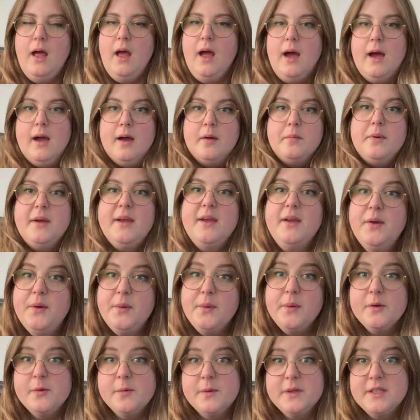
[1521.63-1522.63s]
Um,
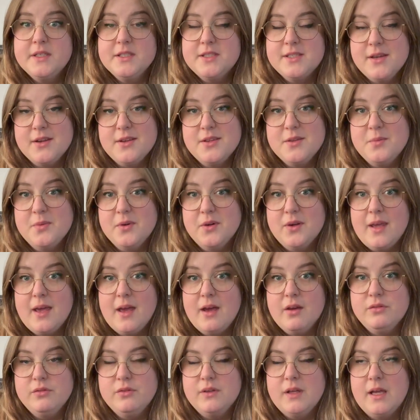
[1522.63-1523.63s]
we wanted to go to the book
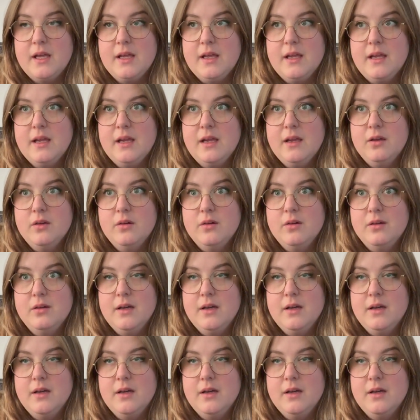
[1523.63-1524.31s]
cafe